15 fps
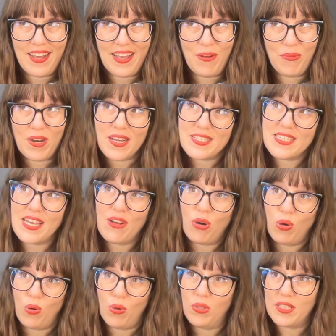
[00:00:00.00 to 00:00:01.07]
And when I say
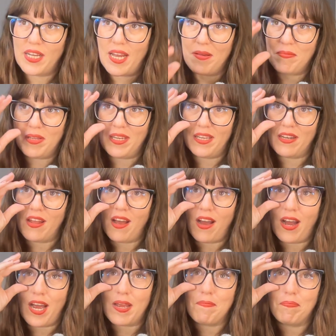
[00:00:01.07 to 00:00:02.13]
old, I mean
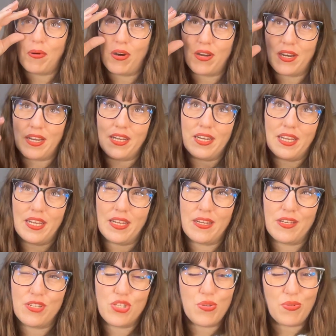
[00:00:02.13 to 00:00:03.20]
I bought it
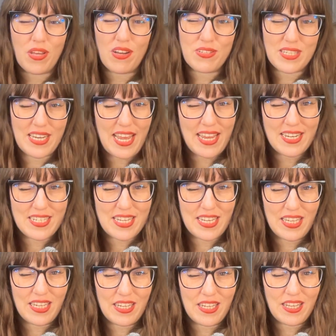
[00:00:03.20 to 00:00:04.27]
in
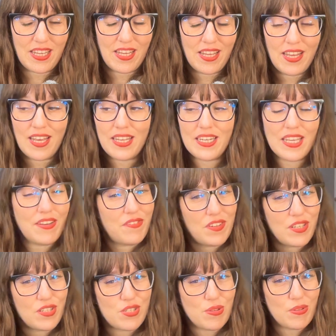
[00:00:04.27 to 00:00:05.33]
2018. And even
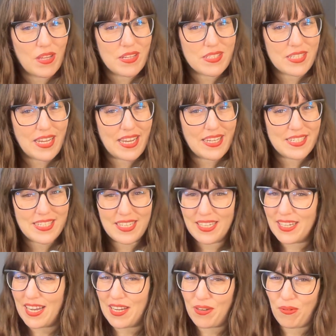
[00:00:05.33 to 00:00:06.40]
in
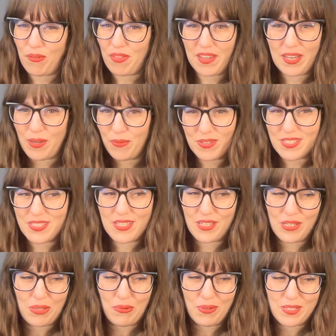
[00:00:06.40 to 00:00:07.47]
2018, I don't think it was the
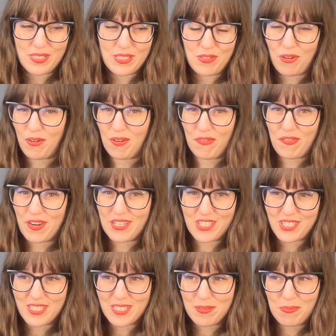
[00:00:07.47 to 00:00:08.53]
newest or
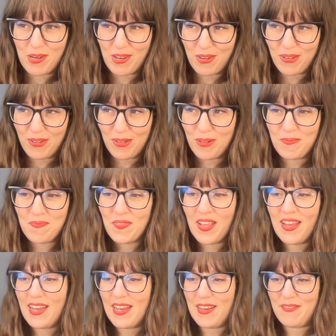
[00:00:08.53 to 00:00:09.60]
freshest model.
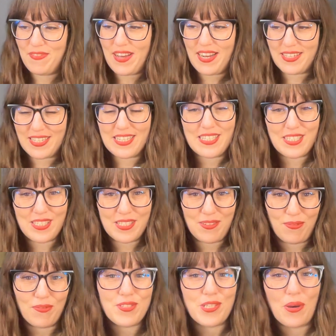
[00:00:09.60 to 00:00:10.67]
In fact, it's
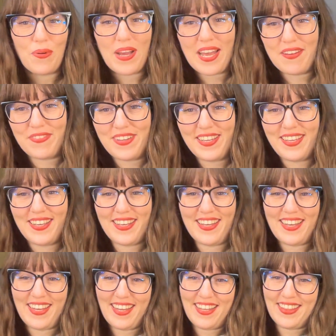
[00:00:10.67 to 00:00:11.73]
so heavy.
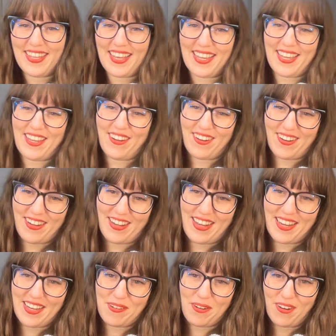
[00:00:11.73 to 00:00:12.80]
Like here,
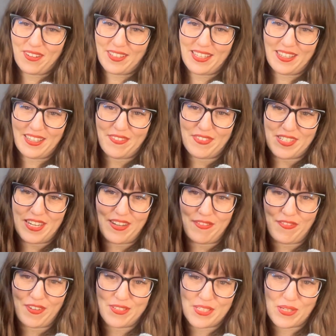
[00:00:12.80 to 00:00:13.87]
I can hardly lift it.
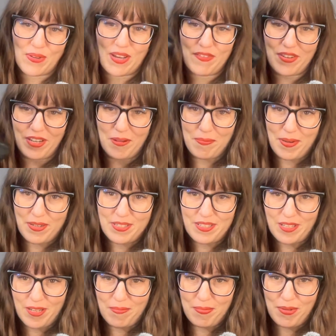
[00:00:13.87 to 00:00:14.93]
It feels so heavy compared to
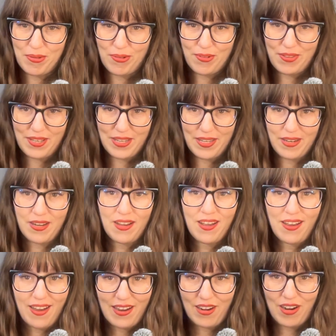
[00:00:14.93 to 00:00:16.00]
the computer that
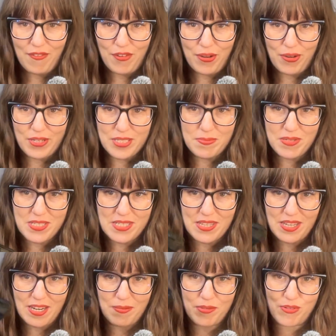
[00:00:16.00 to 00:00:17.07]
I got for Christmas
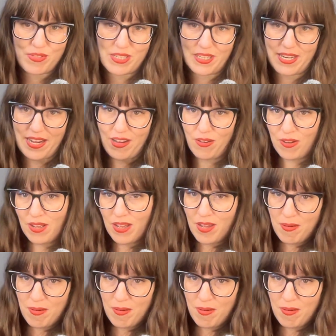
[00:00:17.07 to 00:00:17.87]
and that I'm using now.